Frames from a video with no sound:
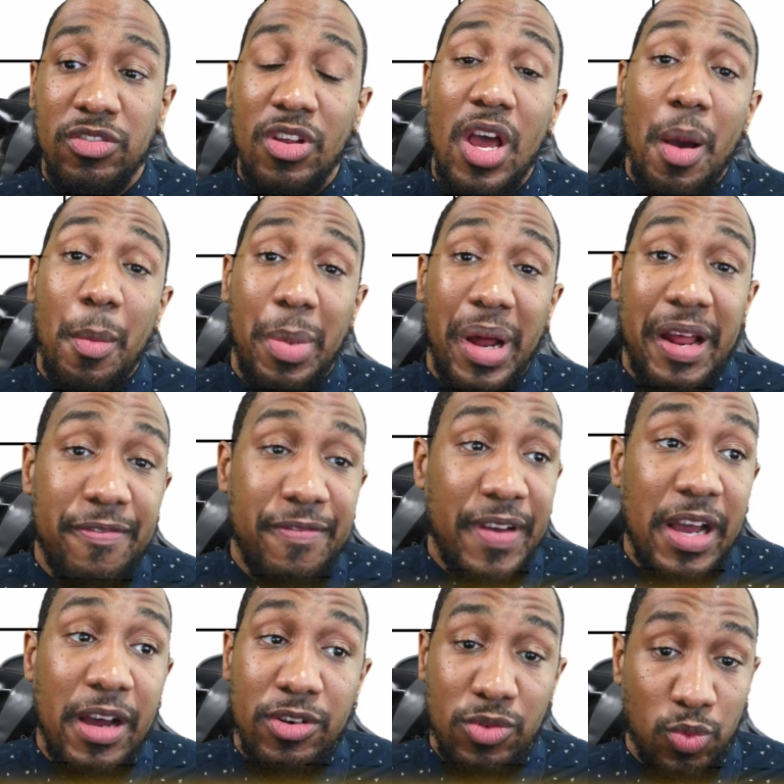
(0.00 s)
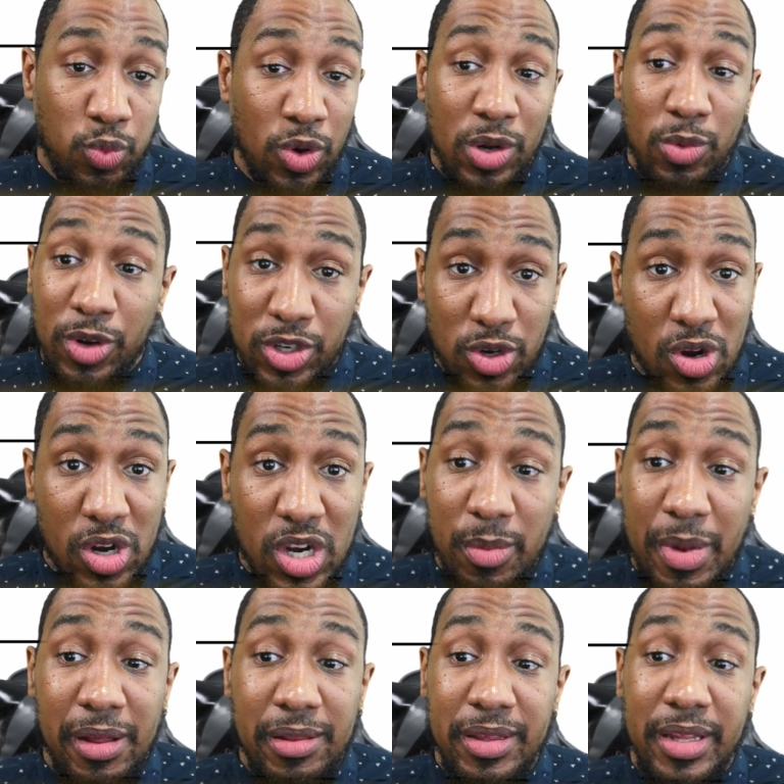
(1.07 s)
but I found when we're talking about
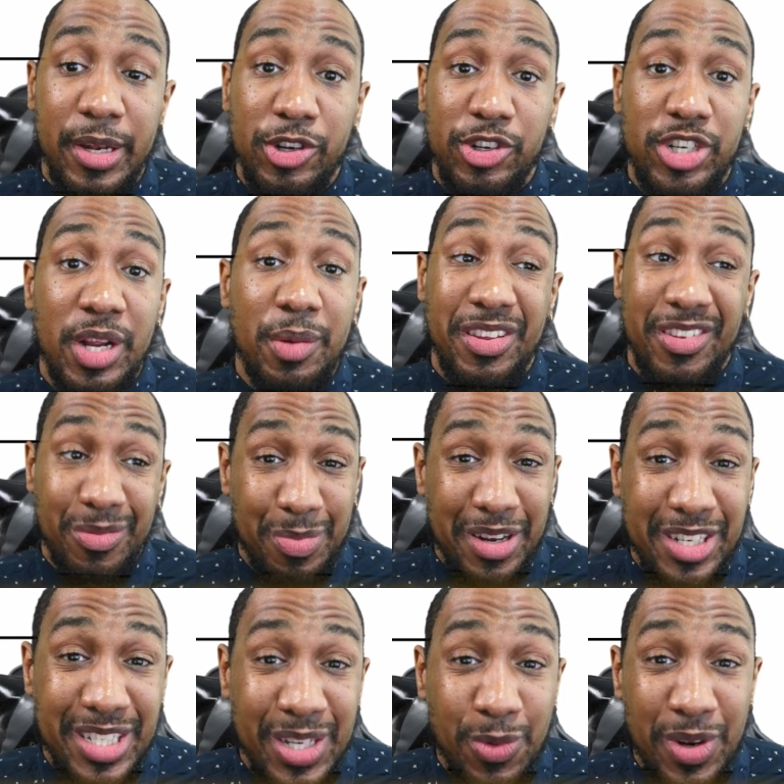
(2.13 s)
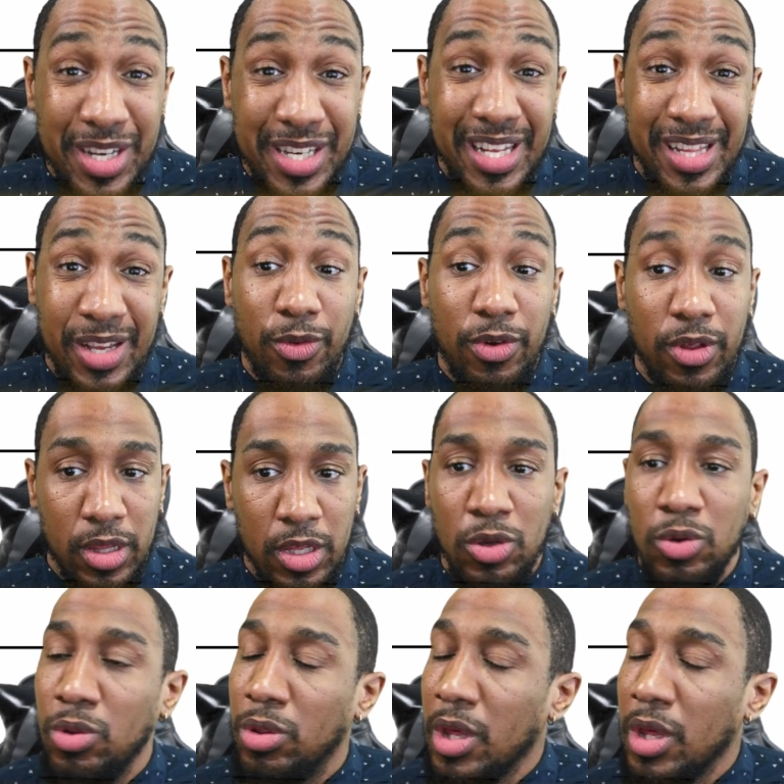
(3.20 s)
leadership, especially when dealing with youth,